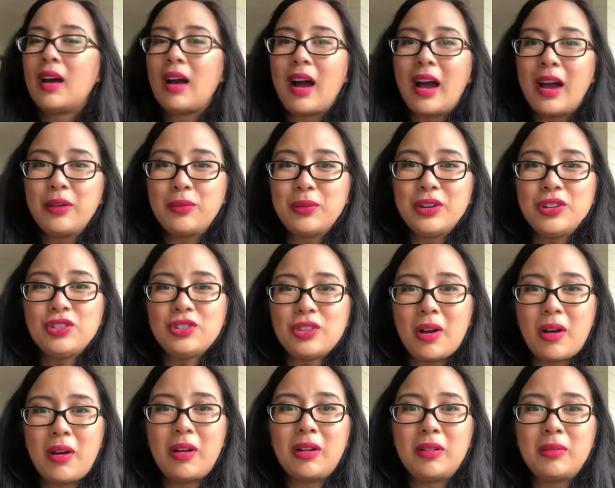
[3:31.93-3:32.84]
I wish
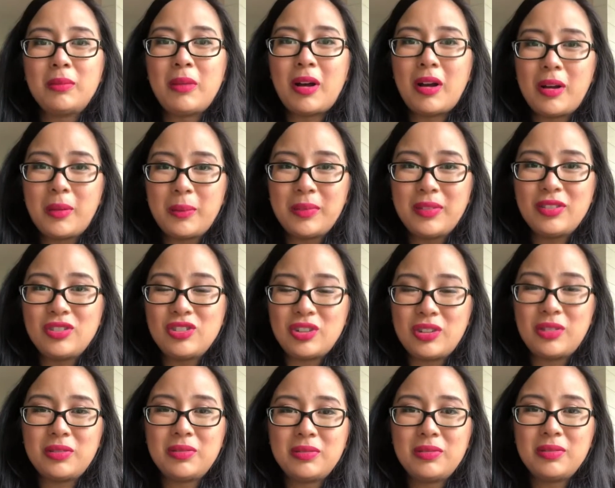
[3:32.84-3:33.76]
all moms
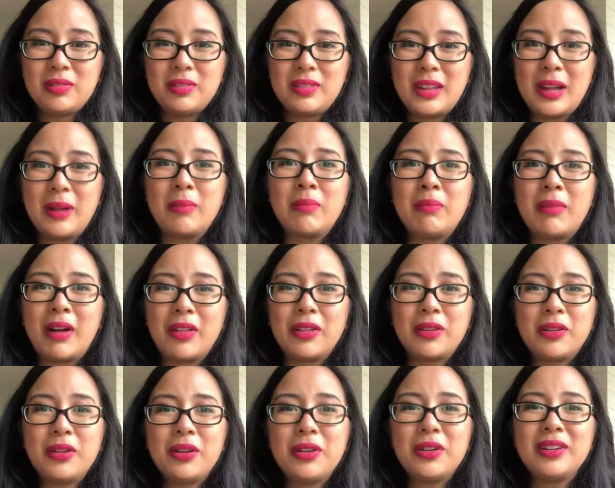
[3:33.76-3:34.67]
knew that
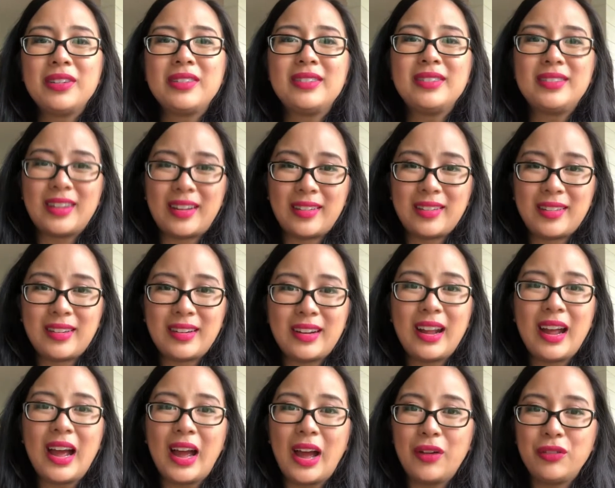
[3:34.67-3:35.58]
motherhood doesn't
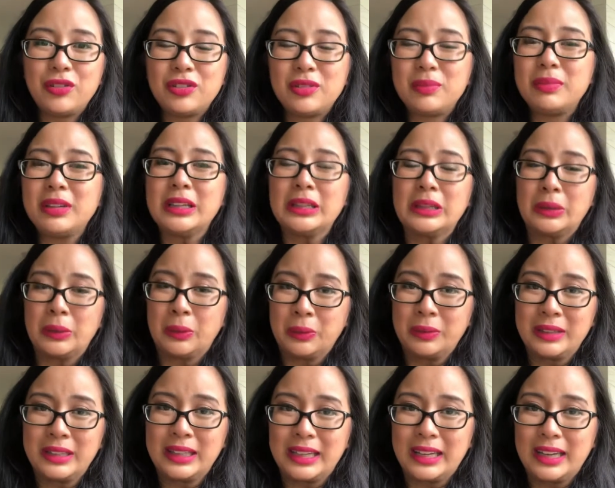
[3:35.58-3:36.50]
have to be
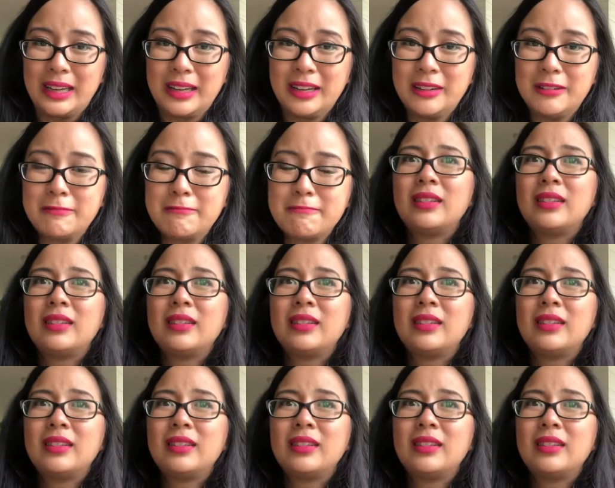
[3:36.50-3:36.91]
lonely,